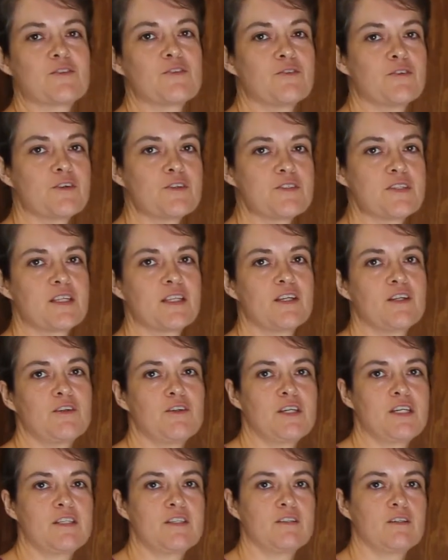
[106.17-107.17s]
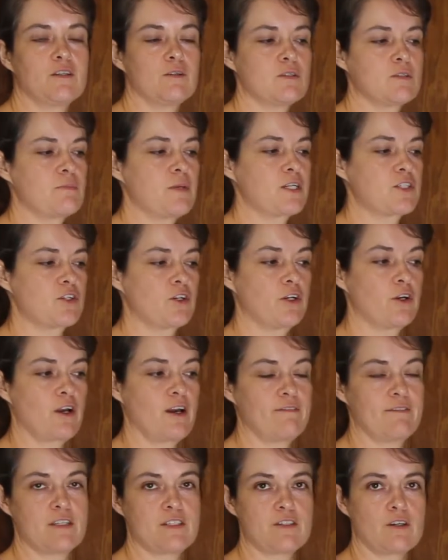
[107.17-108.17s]
the first thing you need to do is make sure your
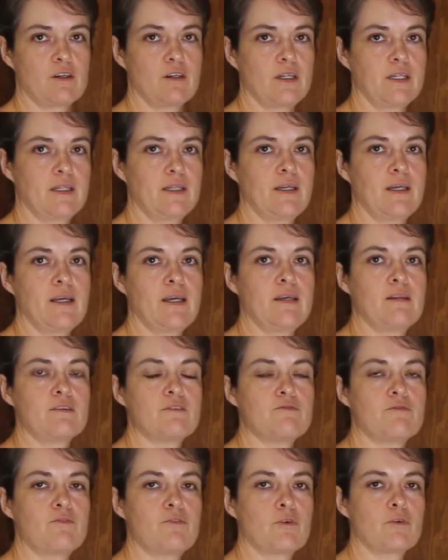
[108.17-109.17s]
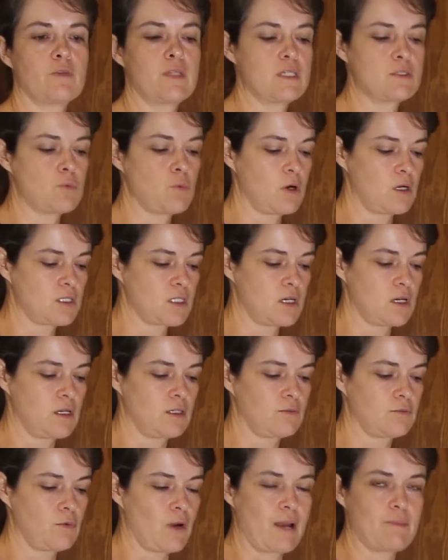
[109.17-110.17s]
oven's on, and for these
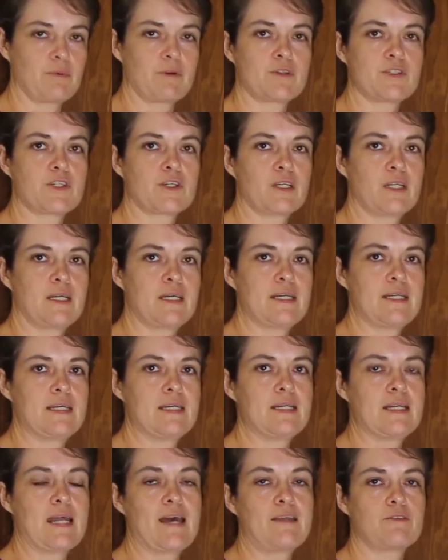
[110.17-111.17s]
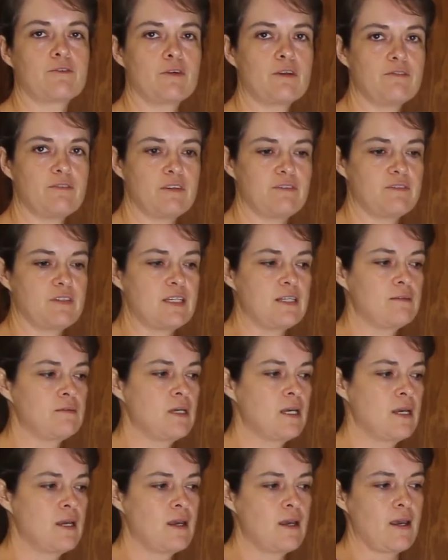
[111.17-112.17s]
wonton wrappers you're going to need it at 350,
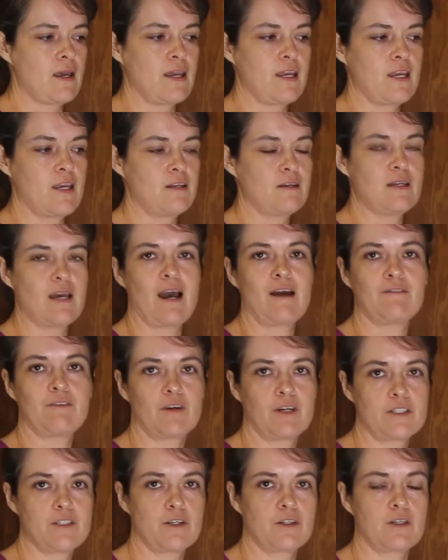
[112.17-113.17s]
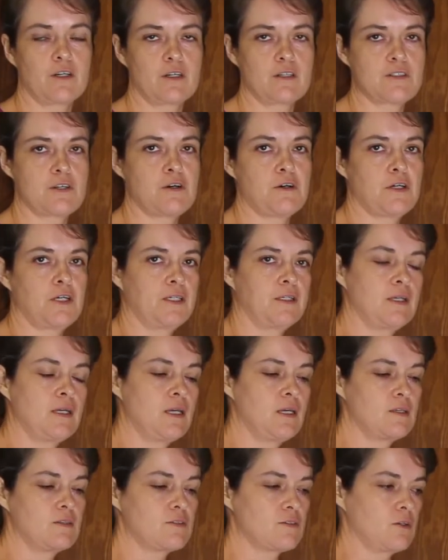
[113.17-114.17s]
and I've already turned ours on,
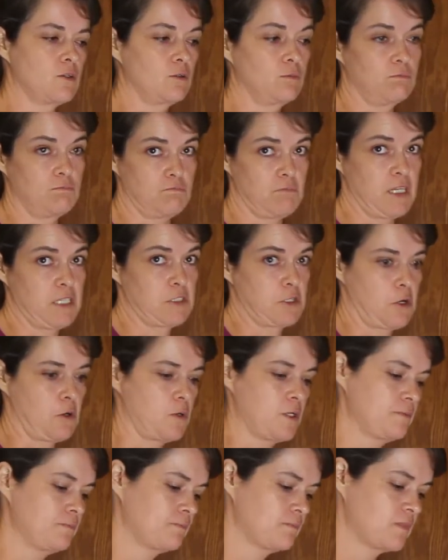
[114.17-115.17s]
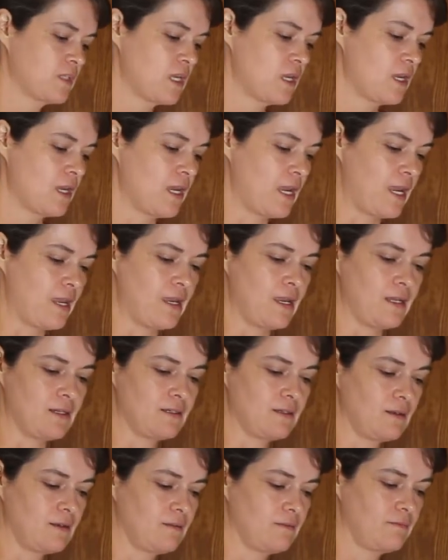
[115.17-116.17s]
so it's going.
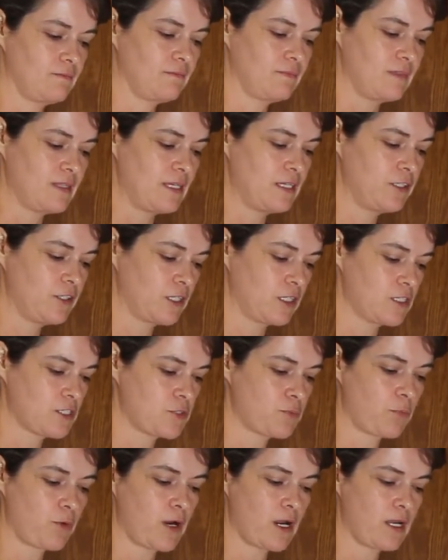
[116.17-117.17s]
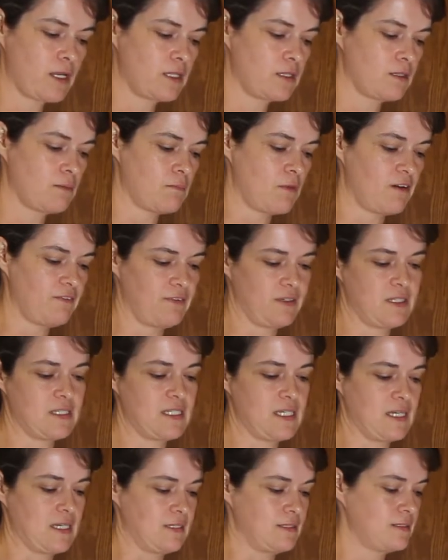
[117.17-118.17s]
And then you're going to spray the muffin
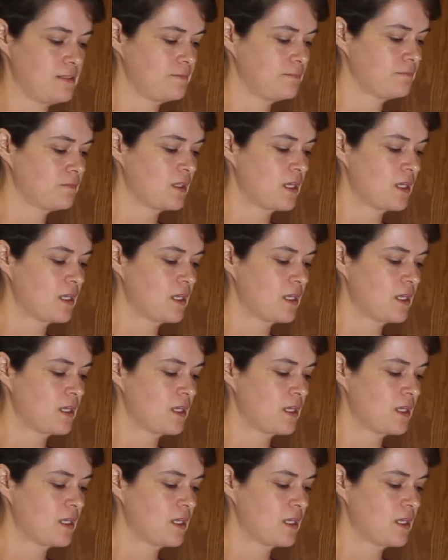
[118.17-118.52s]
tin.